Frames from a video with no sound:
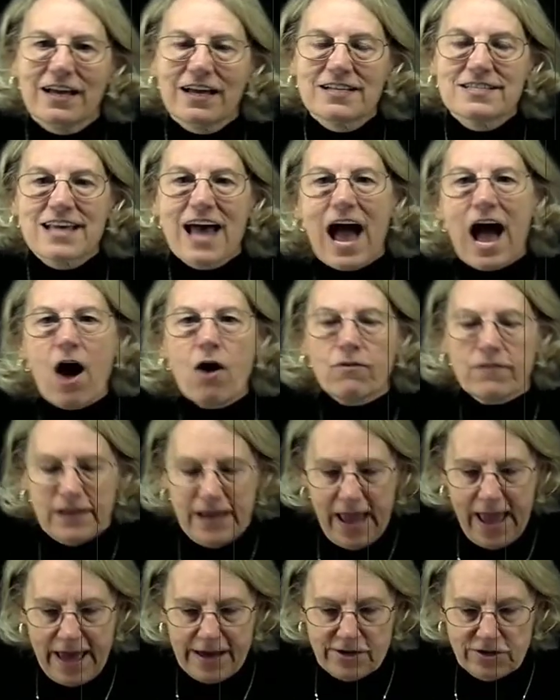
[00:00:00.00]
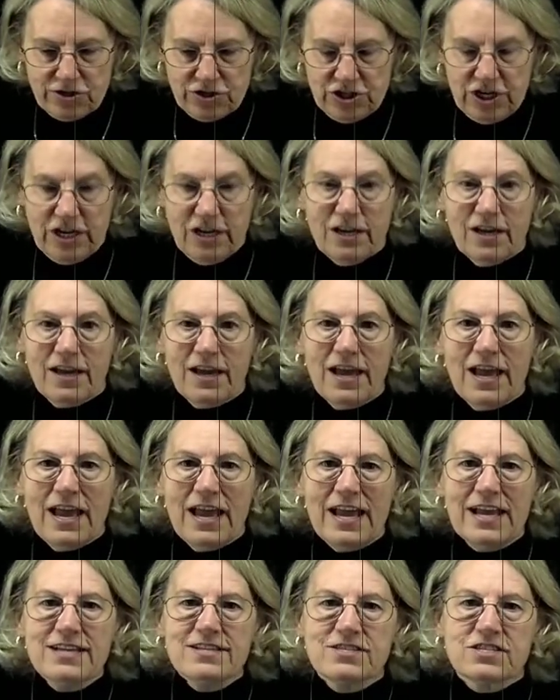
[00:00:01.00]
It's how the energy
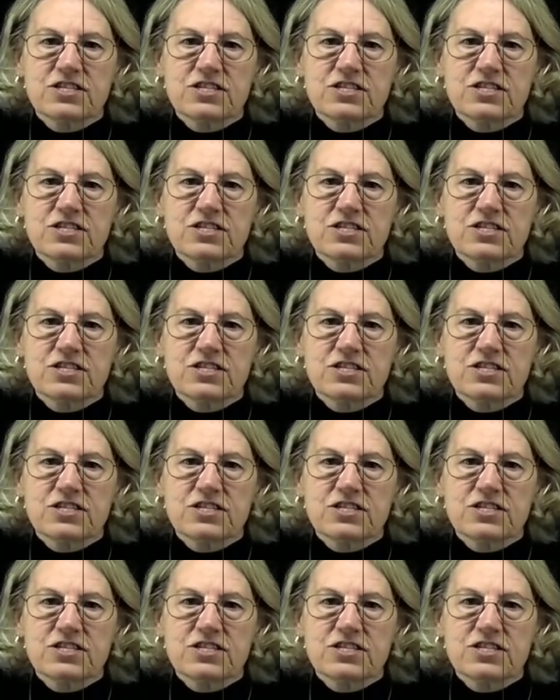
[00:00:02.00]
is